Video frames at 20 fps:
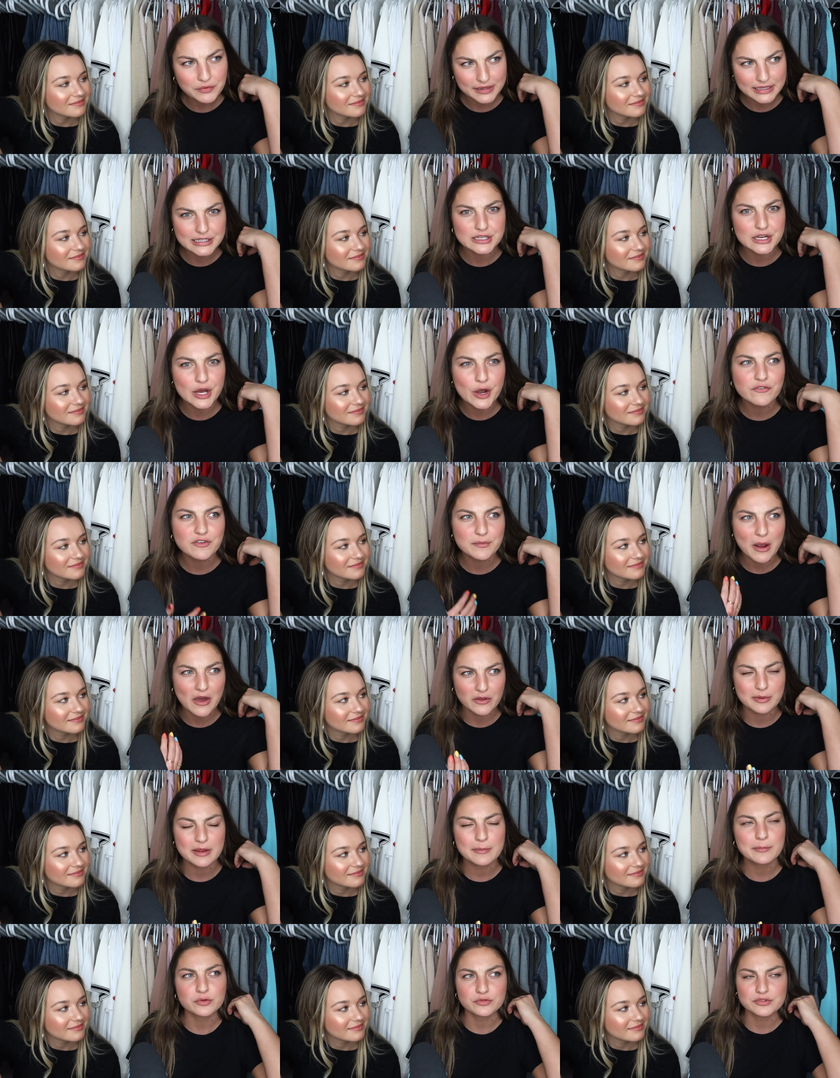Speaker 1: really know from
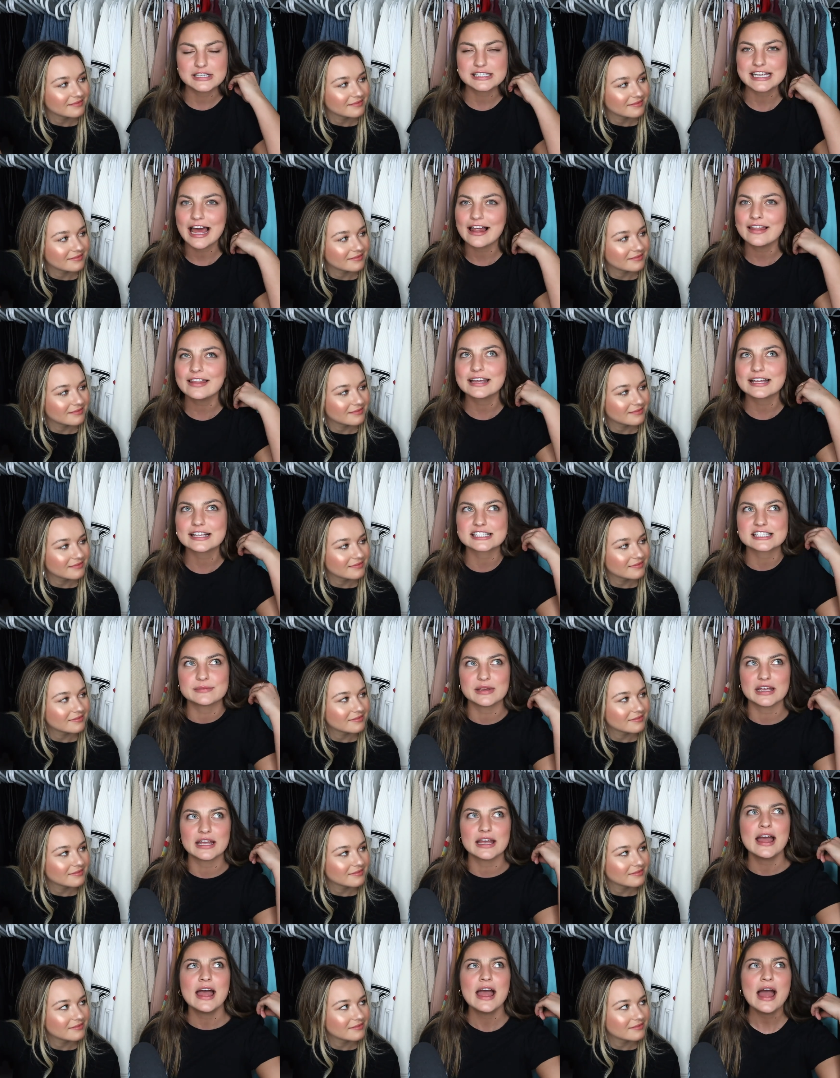other people retelling it to
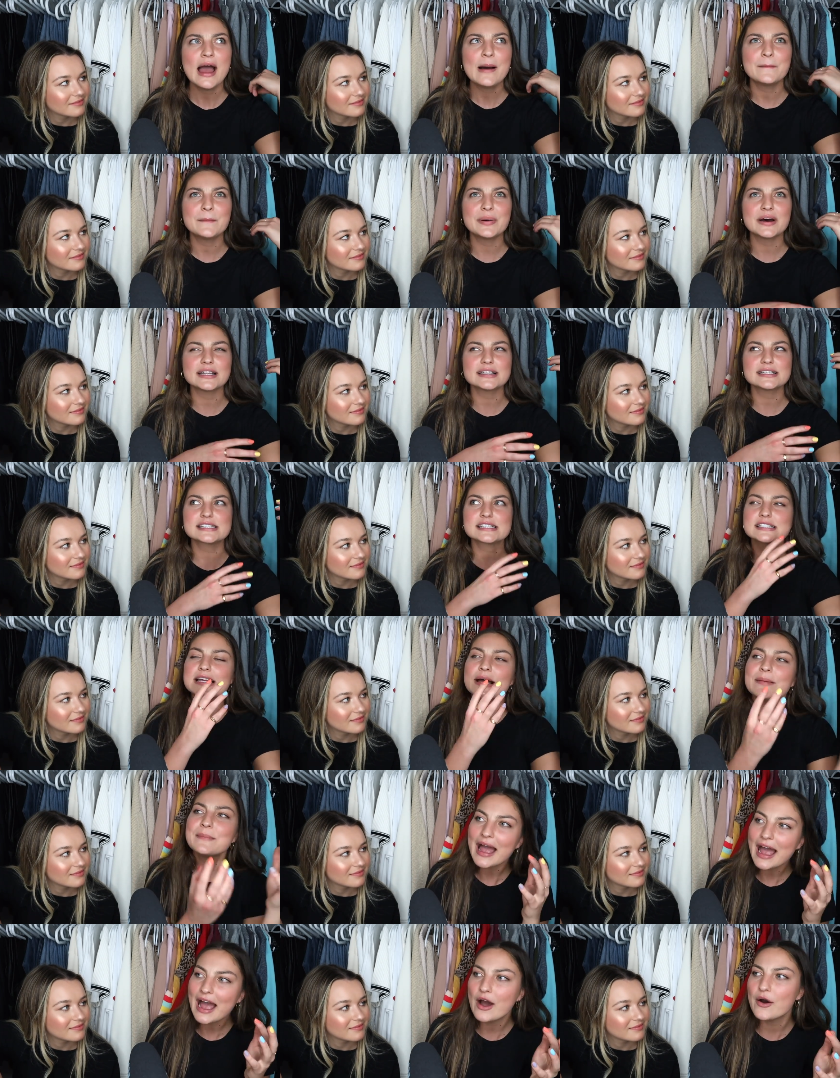me. But
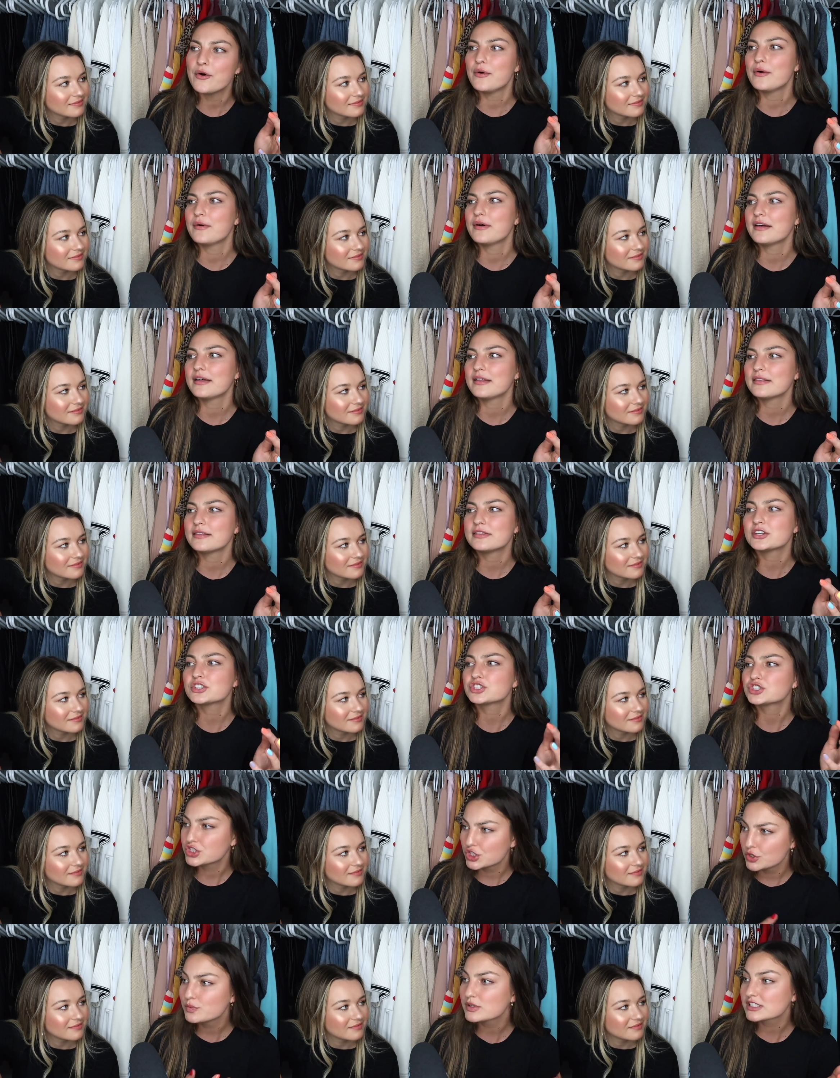somehow the
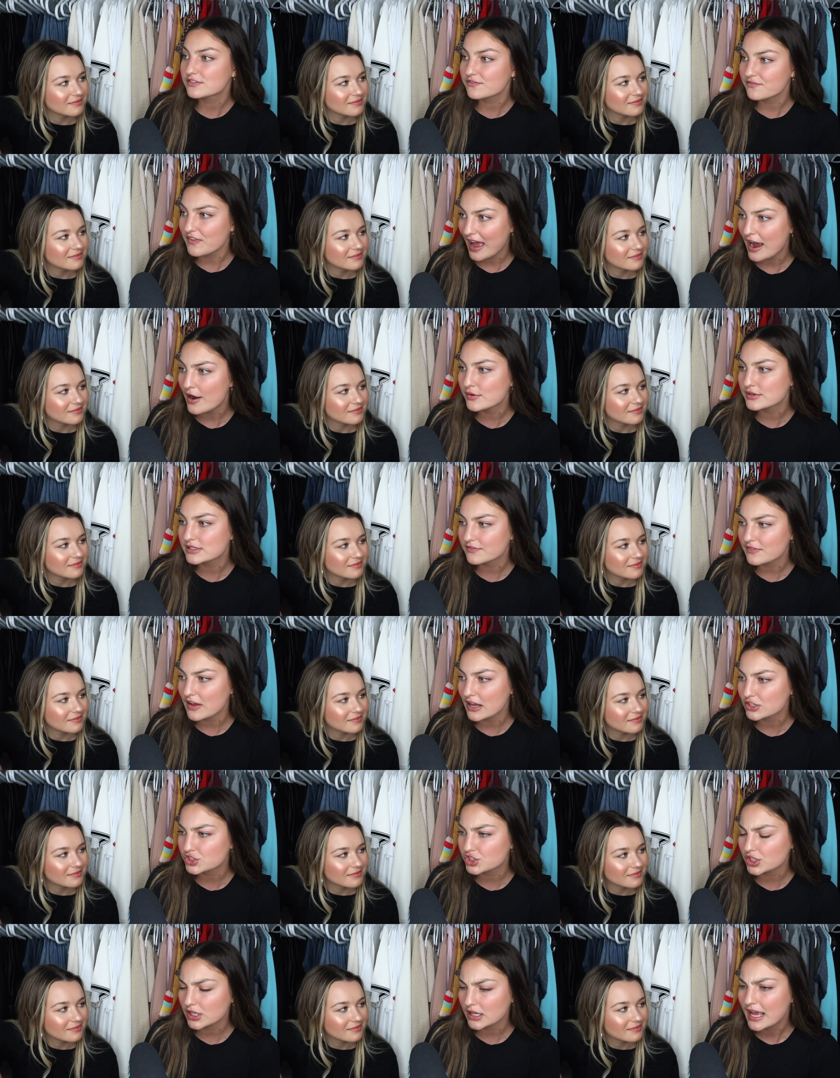shoe was found
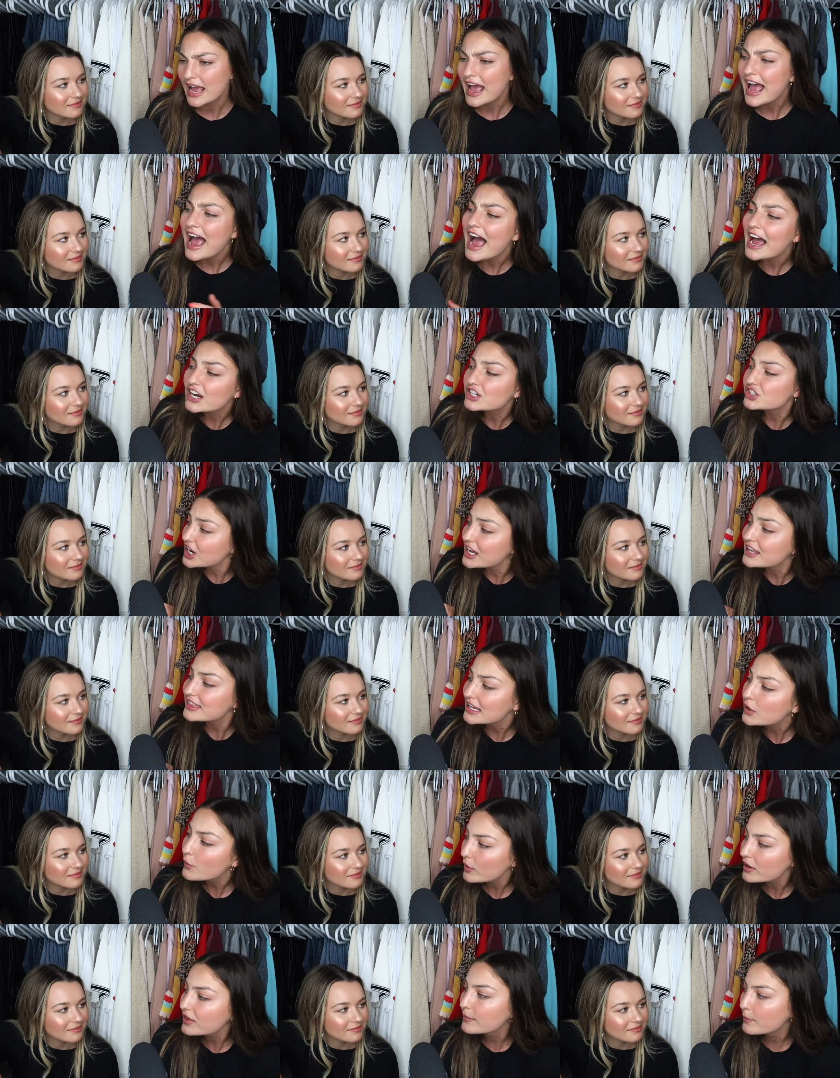eventually. Actually, I
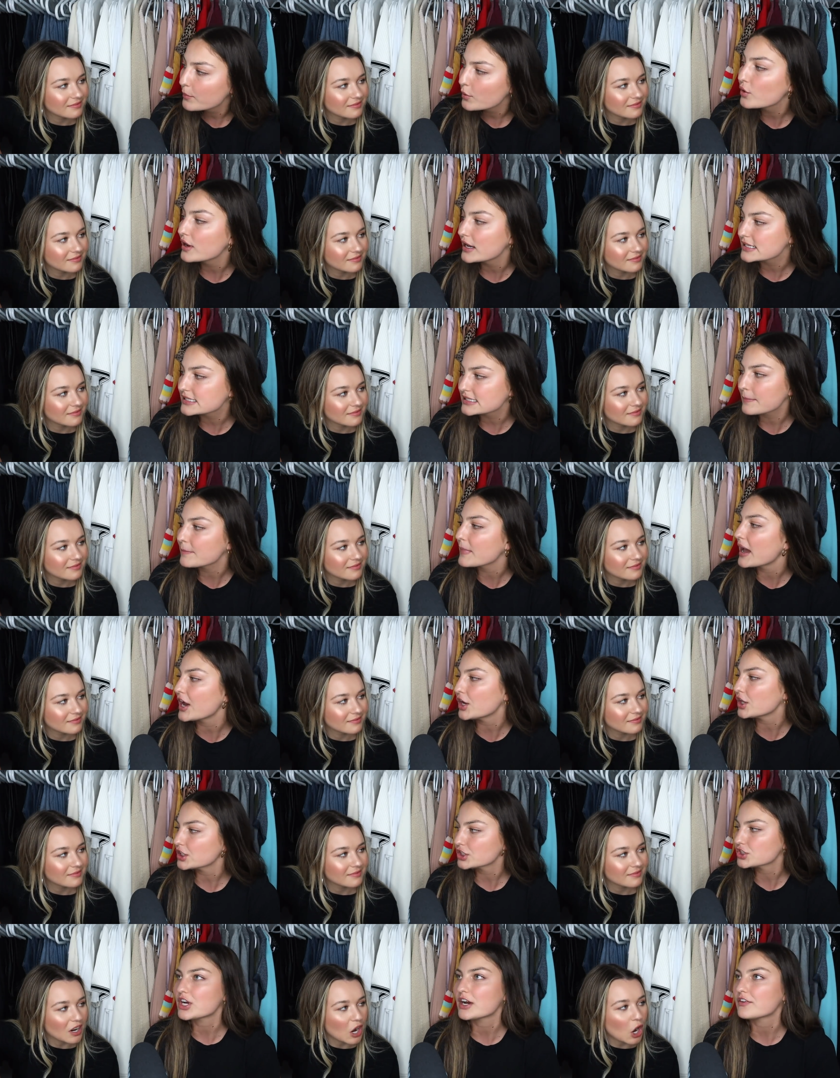think one of the boys, like
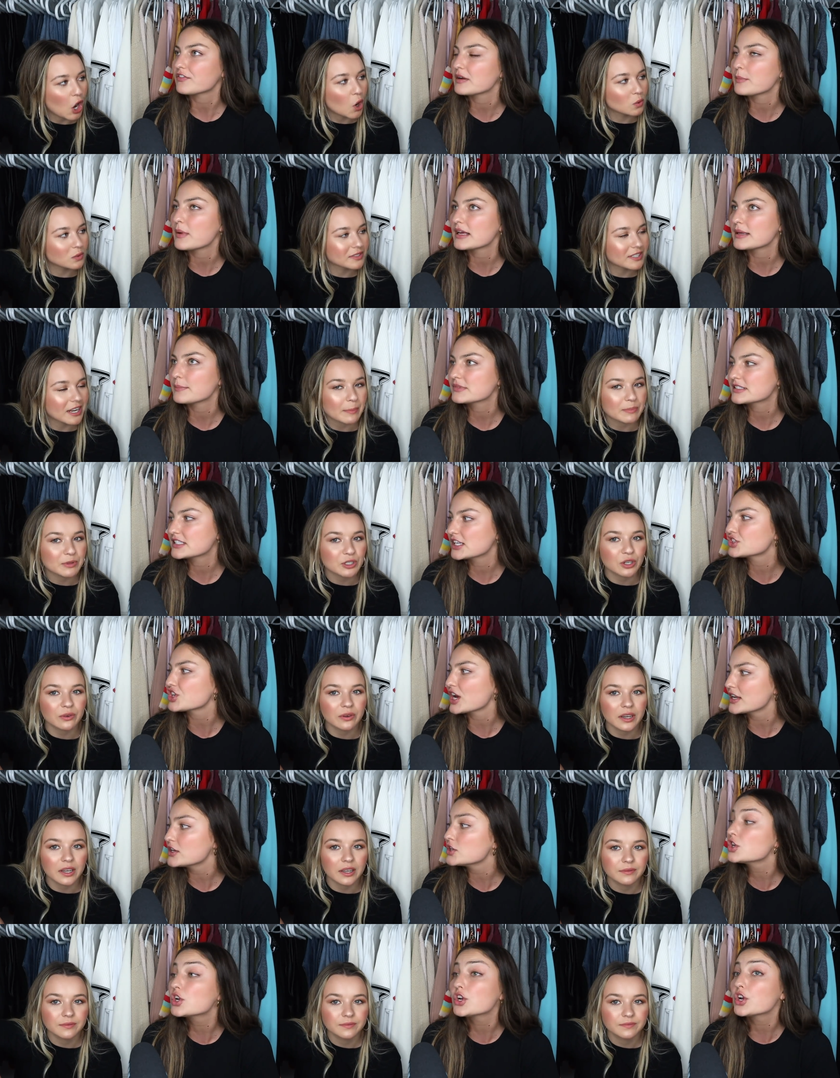Michael or Jeffrey, Owned up
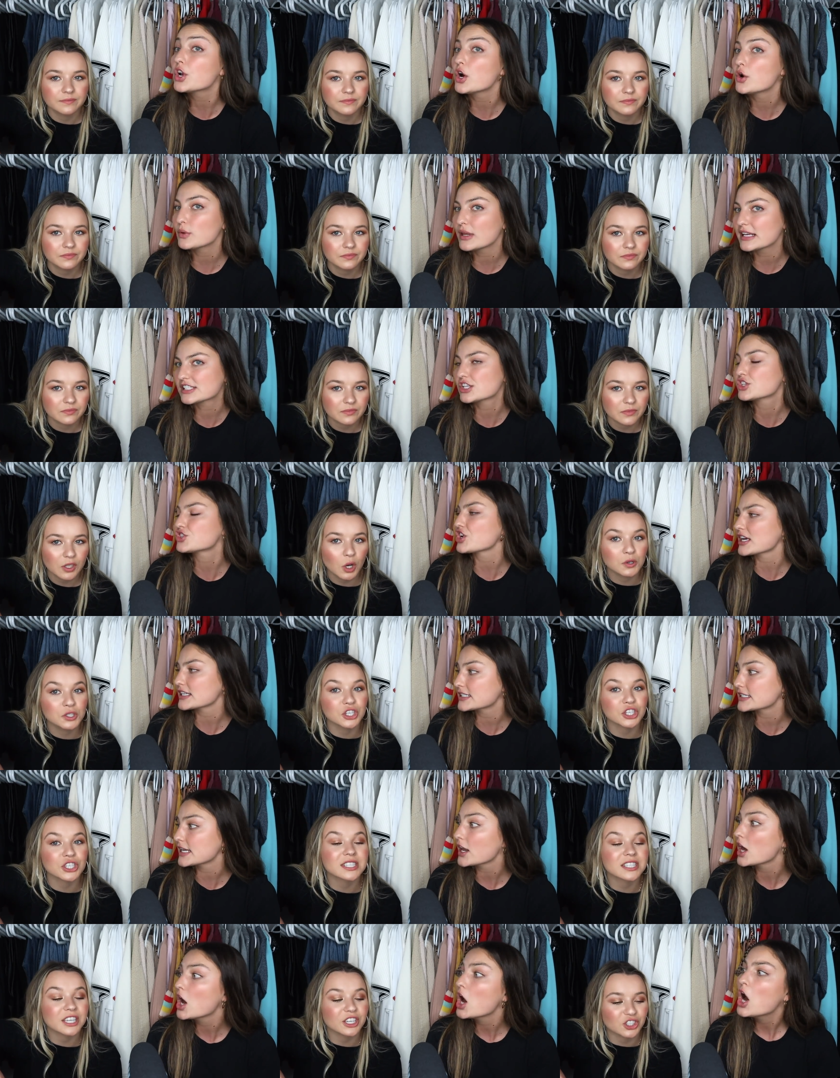no, no, no, like suggested,